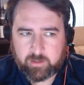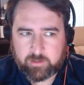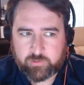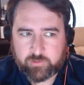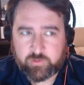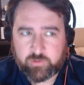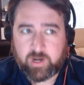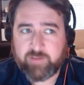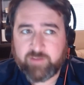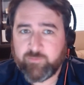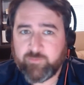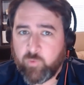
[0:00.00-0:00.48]

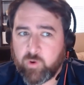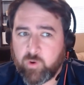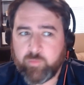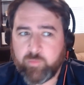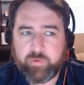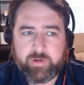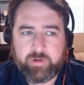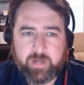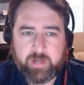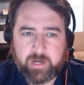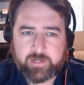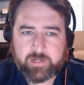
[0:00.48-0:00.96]
drive more
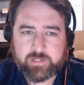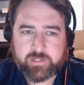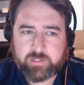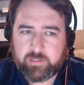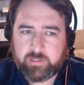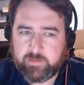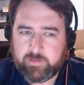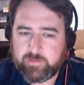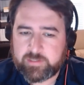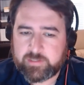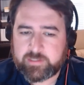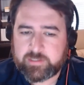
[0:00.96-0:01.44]
production
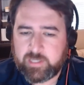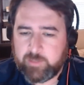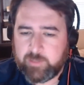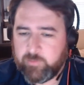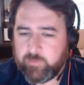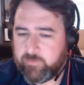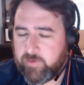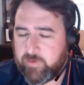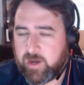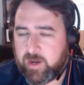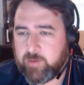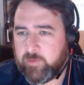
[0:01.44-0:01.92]
in the same
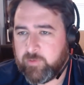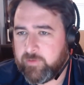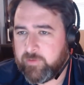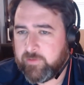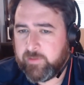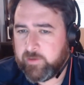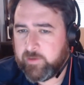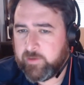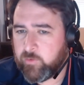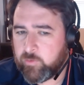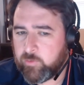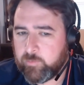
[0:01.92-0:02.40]
environment than
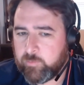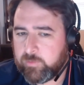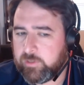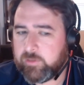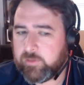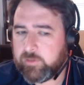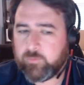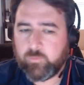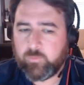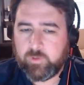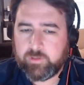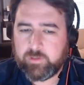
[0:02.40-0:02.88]
they
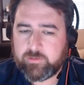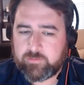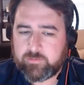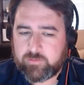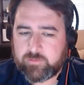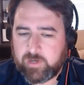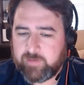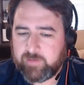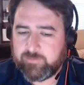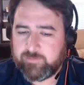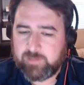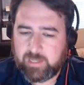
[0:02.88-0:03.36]
normally would
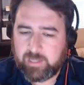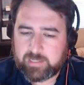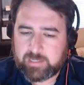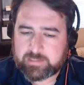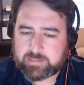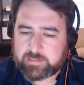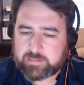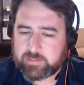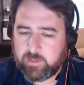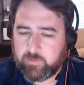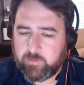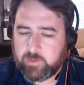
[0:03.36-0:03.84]
drive less.
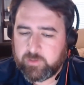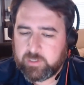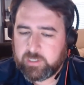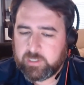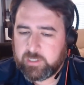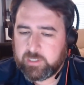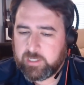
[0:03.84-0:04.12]
So